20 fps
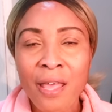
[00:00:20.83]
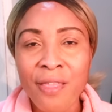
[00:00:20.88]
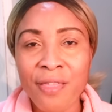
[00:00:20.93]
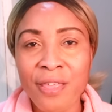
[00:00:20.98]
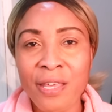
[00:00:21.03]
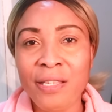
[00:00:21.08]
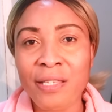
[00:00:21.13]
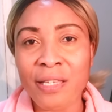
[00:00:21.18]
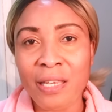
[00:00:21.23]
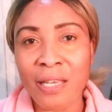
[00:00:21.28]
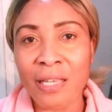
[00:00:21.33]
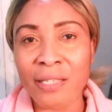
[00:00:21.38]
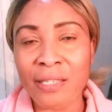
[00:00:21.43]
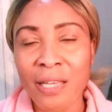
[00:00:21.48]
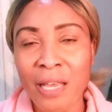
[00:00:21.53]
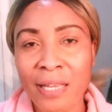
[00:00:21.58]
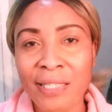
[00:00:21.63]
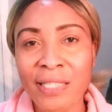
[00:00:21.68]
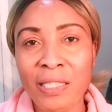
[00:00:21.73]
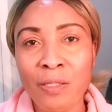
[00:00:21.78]
This is
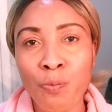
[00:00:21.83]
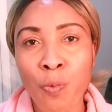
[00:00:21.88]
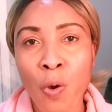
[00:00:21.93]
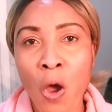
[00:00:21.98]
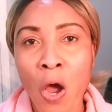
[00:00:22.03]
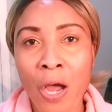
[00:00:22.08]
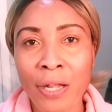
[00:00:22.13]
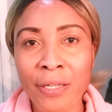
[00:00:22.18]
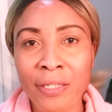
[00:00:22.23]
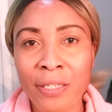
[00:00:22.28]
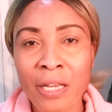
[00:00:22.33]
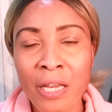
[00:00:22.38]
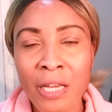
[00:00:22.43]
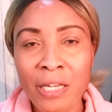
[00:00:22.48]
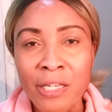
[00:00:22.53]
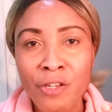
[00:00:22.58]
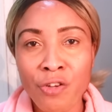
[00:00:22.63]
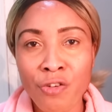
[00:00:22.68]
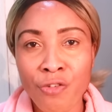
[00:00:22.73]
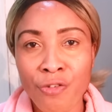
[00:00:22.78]
a spot
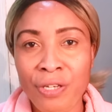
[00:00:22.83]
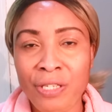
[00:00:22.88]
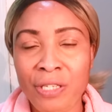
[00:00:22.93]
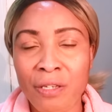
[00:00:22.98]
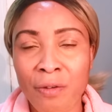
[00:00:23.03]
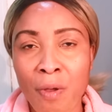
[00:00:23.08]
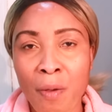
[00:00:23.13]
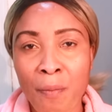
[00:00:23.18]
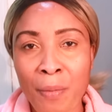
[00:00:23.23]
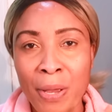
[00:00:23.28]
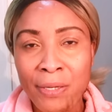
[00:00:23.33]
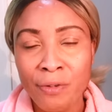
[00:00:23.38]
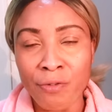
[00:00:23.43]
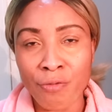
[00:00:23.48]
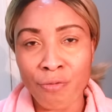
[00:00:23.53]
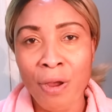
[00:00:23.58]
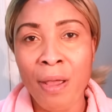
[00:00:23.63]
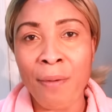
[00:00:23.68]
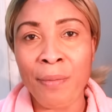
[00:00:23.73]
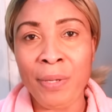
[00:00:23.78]
treatment
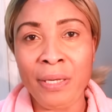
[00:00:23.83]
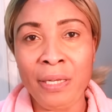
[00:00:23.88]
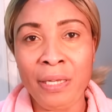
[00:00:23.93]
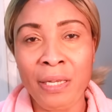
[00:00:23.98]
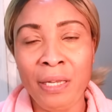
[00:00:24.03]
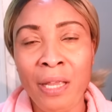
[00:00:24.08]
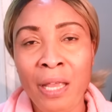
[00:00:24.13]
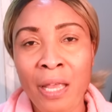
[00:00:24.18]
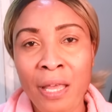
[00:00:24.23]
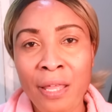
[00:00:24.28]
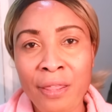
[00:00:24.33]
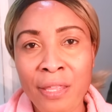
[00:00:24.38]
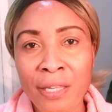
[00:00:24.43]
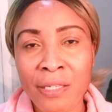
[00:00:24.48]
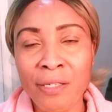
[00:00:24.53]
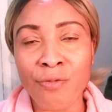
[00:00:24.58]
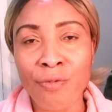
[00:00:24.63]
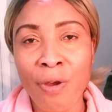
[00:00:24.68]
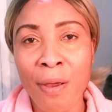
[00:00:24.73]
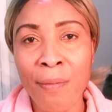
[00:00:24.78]
remedy.
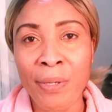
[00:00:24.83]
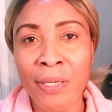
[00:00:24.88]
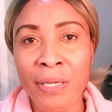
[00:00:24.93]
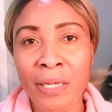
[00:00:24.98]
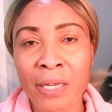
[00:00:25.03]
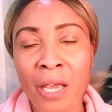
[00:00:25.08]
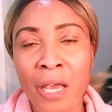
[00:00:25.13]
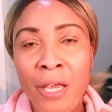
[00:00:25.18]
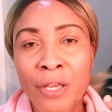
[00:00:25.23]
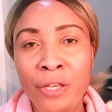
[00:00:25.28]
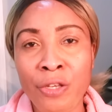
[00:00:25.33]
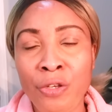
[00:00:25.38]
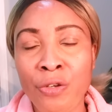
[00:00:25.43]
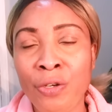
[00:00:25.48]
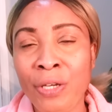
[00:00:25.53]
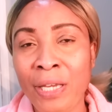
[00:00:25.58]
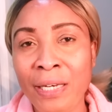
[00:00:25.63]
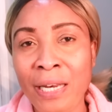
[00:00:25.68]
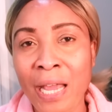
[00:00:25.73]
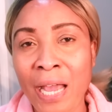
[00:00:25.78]
This remedy, uh, you
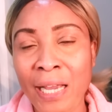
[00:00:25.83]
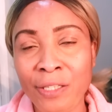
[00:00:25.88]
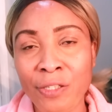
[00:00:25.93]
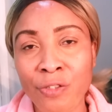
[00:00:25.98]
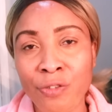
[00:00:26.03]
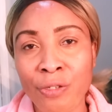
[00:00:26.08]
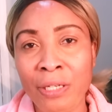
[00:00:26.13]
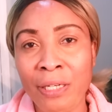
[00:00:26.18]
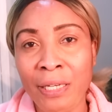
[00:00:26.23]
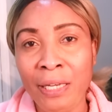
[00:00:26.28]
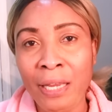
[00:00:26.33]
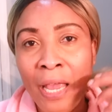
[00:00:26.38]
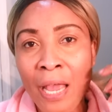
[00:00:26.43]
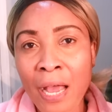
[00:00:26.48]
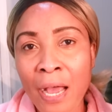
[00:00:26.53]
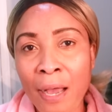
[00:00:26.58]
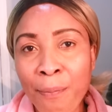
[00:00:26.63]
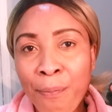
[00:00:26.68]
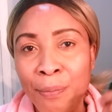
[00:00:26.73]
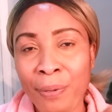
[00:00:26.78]
can actually
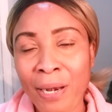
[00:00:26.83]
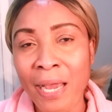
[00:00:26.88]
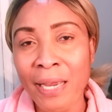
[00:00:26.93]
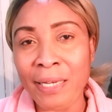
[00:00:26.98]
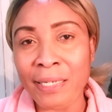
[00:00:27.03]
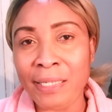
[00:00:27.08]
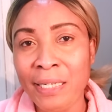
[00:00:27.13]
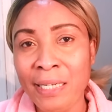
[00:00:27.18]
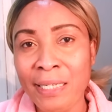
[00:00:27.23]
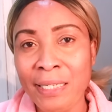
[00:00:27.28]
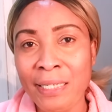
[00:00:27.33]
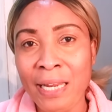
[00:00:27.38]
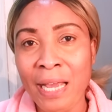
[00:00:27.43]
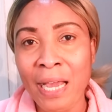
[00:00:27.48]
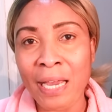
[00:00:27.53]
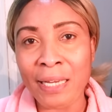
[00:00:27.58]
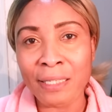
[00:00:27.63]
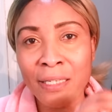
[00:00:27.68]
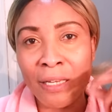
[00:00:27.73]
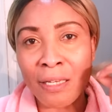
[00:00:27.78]
apply it at
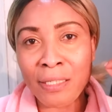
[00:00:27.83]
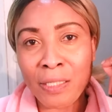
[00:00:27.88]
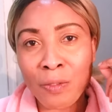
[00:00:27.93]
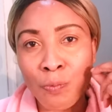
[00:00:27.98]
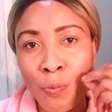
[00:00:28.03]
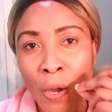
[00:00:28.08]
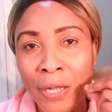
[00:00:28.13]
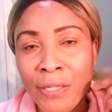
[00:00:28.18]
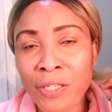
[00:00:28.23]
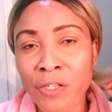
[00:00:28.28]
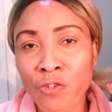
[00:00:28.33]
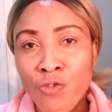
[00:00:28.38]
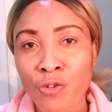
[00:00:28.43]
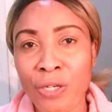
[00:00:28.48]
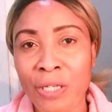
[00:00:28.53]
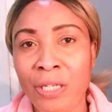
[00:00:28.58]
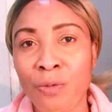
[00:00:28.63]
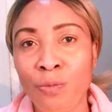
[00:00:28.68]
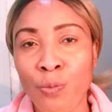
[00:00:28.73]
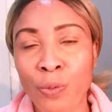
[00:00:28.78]
night, spot
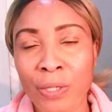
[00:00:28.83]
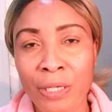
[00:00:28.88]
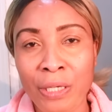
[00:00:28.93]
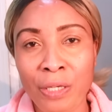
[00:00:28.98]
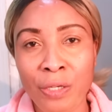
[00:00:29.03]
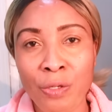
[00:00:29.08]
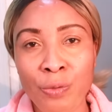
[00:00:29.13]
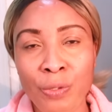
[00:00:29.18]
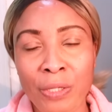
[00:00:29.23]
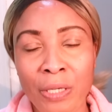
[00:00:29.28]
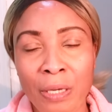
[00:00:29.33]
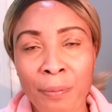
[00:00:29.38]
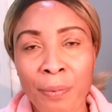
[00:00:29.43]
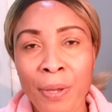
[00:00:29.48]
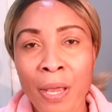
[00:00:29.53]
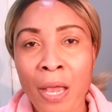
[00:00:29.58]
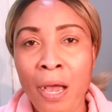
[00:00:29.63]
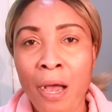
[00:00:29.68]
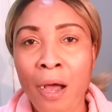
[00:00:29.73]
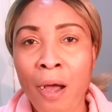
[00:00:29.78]
treat it with a Q-tip,
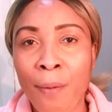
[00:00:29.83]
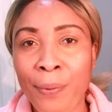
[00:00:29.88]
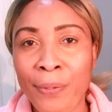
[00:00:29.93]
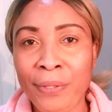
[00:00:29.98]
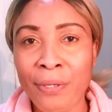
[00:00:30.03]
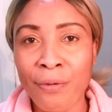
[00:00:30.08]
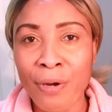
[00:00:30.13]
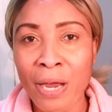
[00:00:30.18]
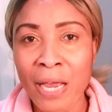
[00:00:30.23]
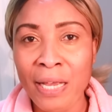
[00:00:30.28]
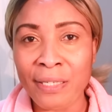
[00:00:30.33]
up on the